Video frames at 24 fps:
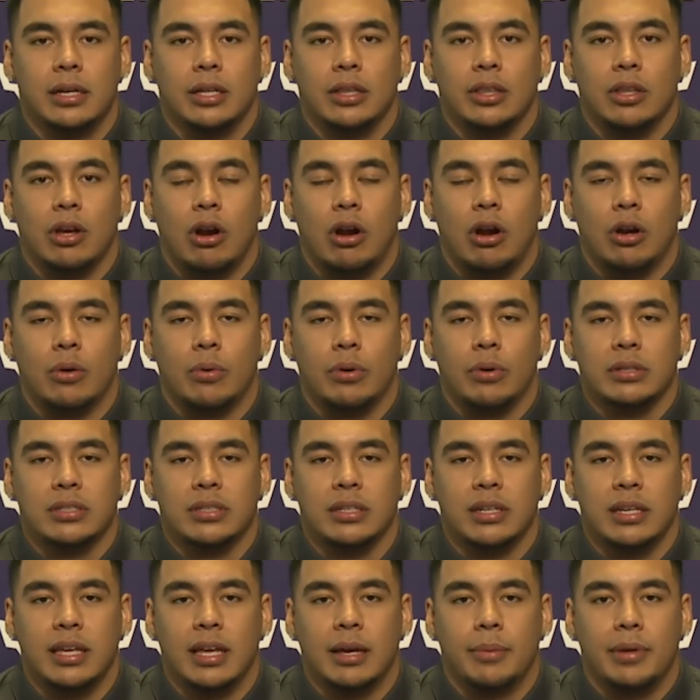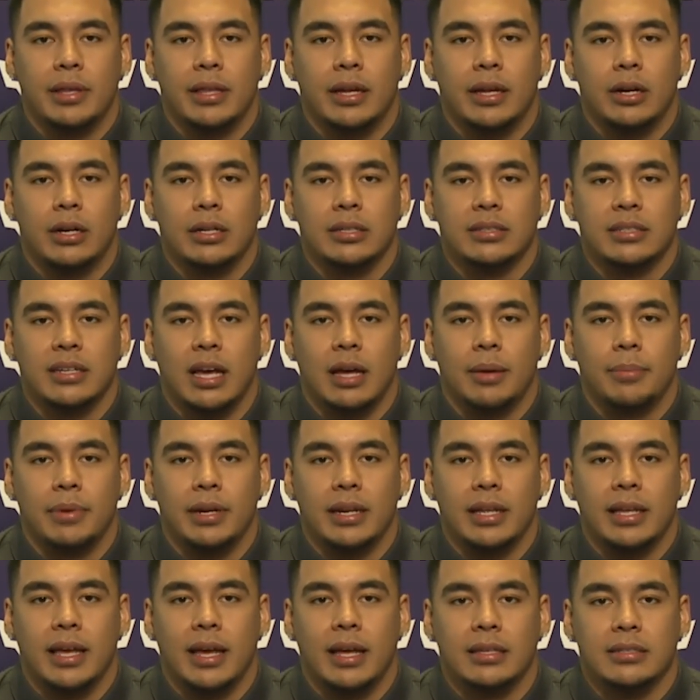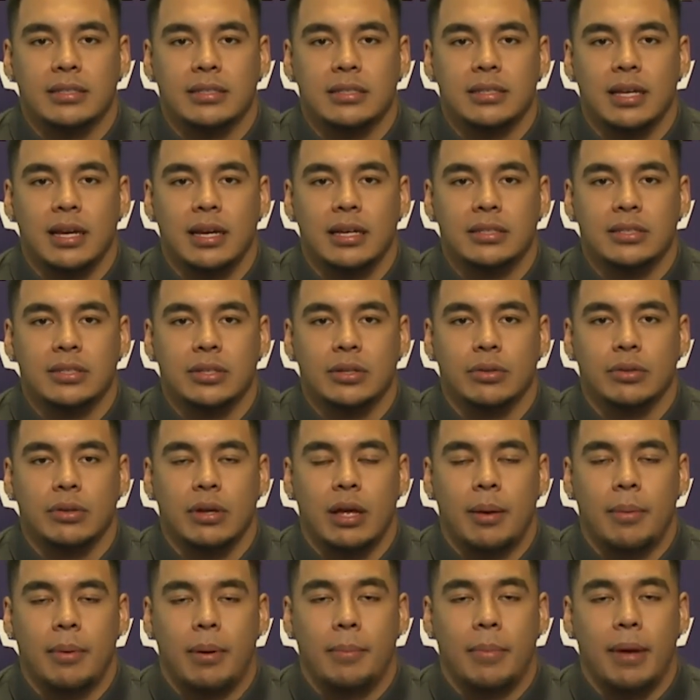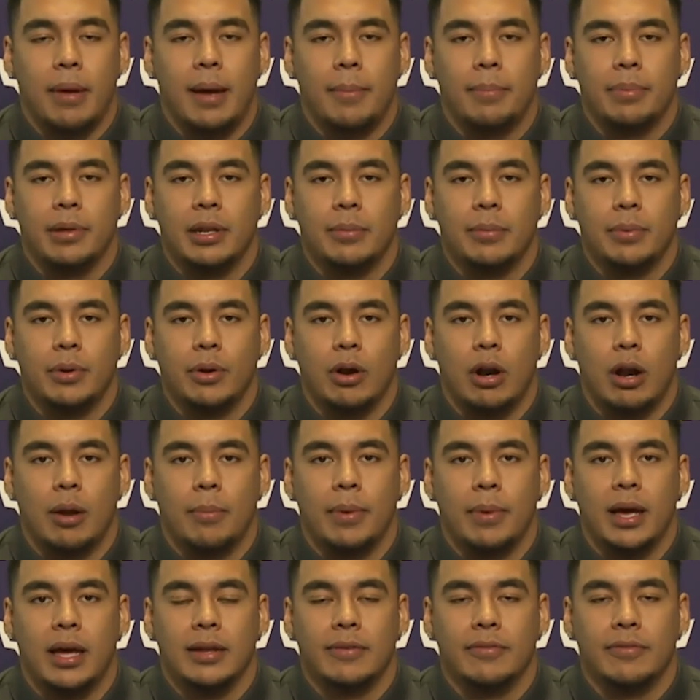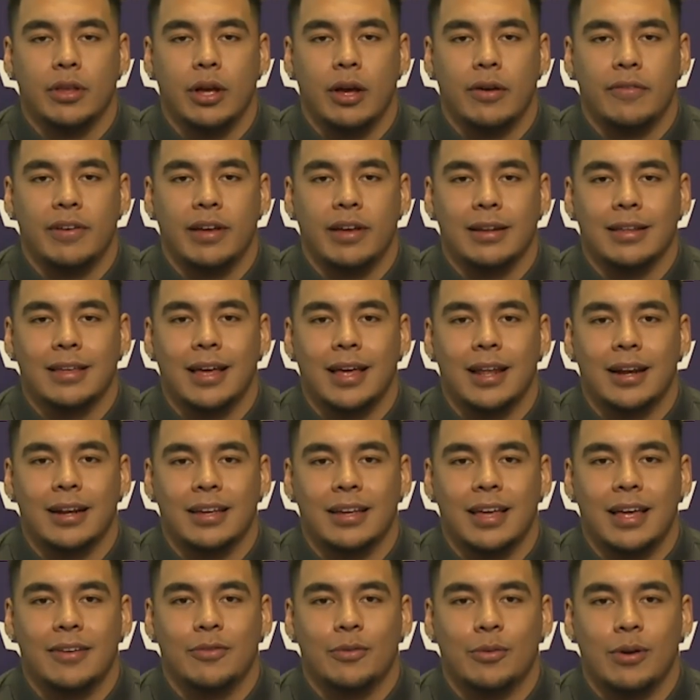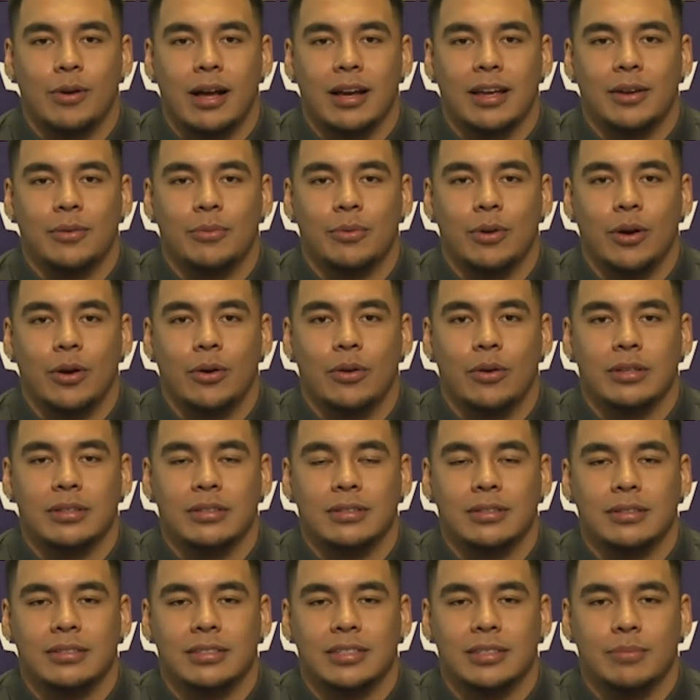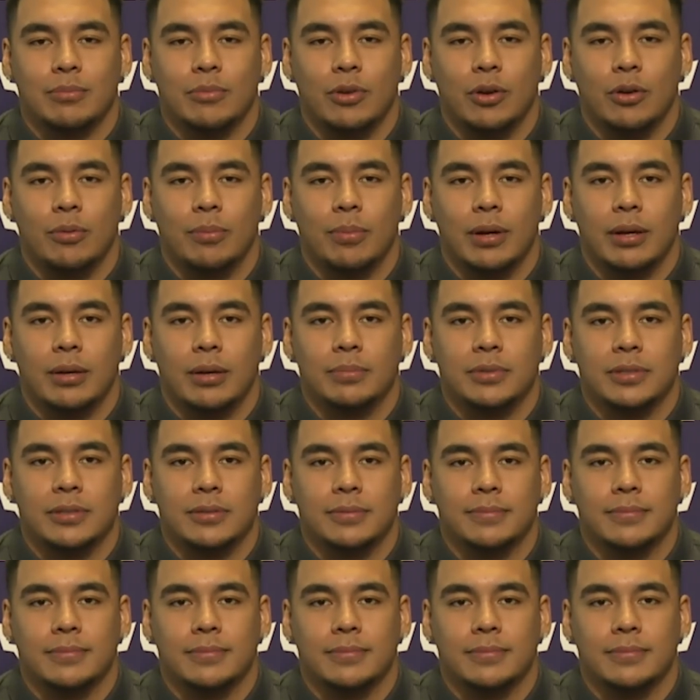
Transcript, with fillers: the hard work's going to get me there and it's gotten me to Kansas State. So I'm happy to be where I'm at, even though I've had kind of, kind of a rocky road and some road bumps.